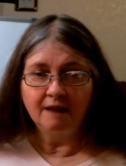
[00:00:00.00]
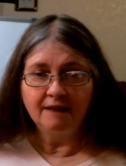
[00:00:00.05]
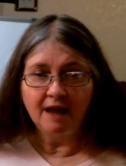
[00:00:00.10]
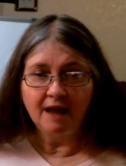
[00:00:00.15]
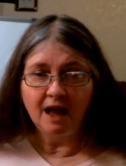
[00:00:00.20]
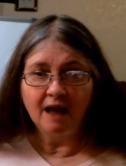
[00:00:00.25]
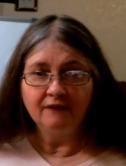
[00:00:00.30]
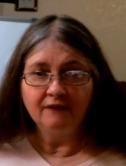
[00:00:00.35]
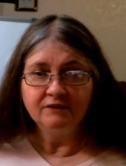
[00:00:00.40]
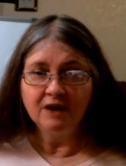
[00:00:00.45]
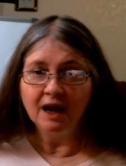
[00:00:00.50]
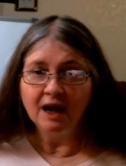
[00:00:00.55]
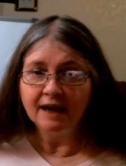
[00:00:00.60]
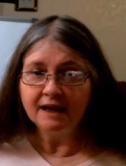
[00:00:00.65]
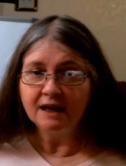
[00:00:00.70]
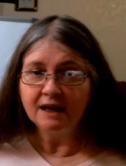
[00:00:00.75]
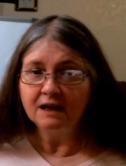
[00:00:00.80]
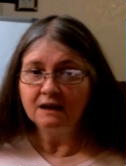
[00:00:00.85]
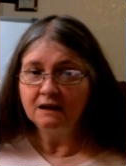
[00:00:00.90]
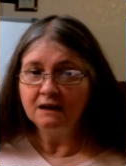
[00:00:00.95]
Yeah, they have
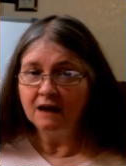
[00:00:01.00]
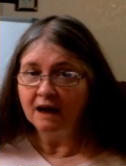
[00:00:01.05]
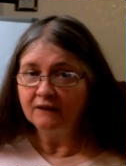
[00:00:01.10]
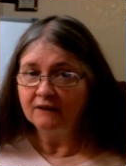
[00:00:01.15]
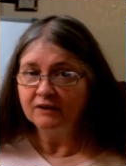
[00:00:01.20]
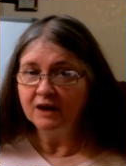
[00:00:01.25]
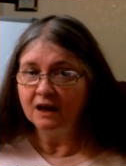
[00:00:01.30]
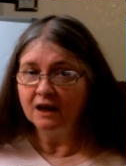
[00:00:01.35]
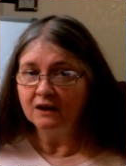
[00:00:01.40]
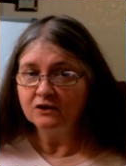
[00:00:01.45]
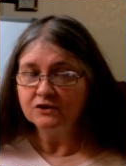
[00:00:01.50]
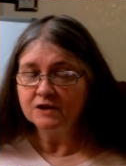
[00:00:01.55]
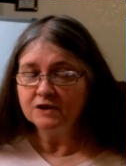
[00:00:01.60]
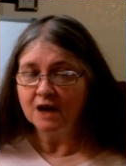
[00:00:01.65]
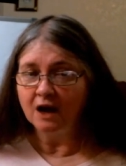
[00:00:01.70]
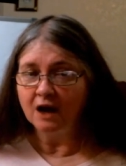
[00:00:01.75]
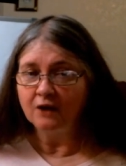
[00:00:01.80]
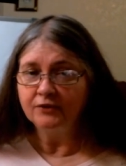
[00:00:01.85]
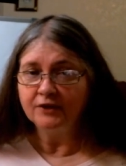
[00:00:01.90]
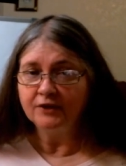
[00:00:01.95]
90
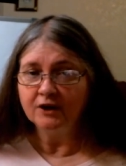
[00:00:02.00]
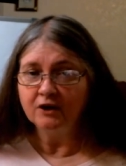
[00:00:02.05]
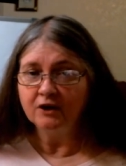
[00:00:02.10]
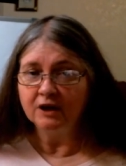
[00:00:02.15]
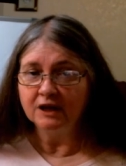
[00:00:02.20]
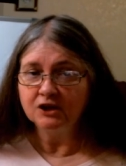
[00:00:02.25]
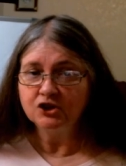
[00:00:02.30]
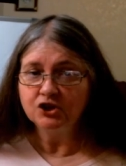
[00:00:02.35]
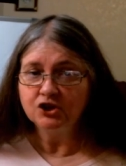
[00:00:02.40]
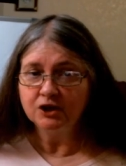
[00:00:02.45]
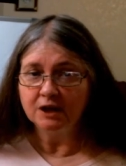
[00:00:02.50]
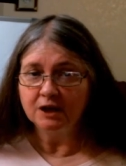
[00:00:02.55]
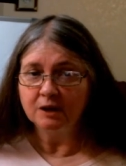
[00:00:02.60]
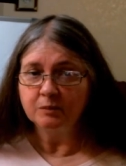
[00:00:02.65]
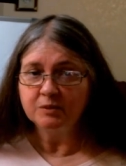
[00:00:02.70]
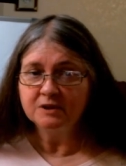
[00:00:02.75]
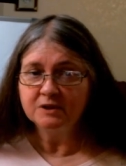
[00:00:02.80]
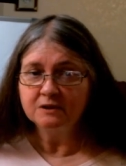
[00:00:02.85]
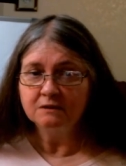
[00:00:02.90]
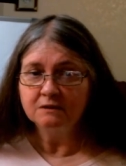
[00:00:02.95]
navigators out there in
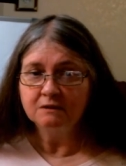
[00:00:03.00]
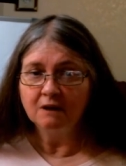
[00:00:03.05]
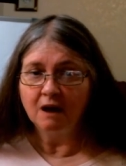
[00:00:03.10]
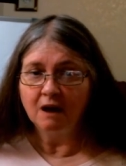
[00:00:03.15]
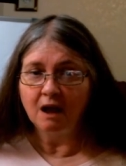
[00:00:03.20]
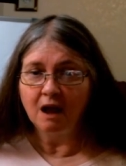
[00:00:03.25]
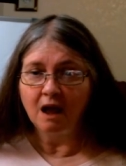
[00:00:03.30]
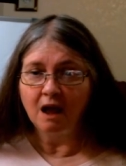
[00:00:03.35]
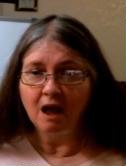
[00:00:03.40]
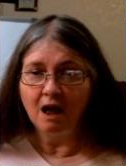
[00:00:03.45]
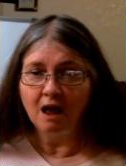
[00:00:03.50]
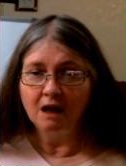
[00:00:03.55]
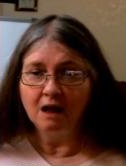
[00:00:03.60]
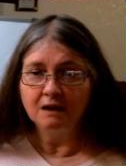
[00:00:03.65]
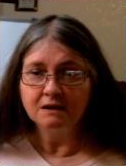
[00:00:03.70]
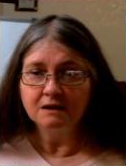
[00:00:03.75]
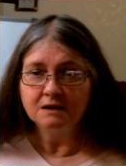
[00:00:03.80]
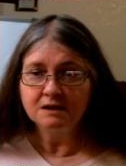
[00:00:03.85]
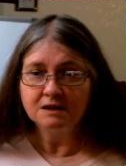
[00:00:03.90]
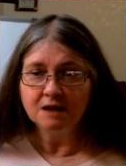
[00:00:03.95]
ships,
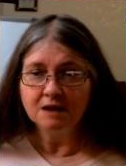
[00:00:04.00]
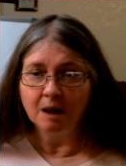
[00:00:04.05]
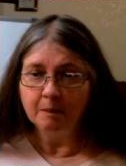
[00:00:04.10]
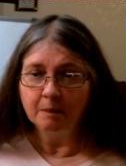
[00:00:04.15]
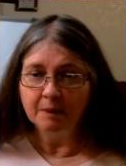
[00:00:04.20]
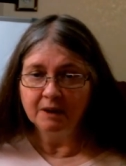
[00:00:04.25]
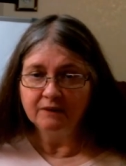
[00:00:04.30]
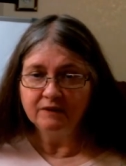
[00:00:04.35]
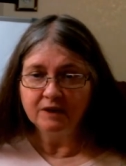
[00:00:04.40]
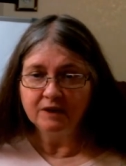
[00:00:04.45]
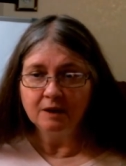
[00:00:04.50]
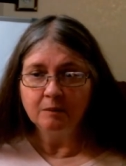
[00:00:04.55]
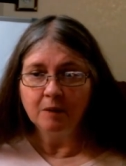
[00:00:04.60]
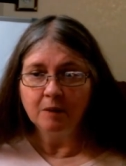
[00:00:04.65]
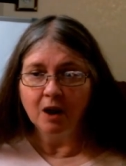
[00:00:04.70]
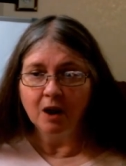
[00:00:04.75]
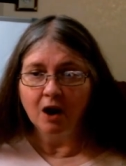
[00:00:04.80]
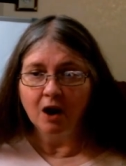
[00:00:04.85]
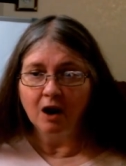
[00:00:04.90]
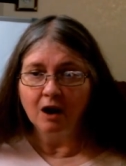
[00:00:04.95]
and some of
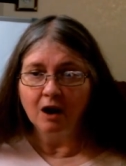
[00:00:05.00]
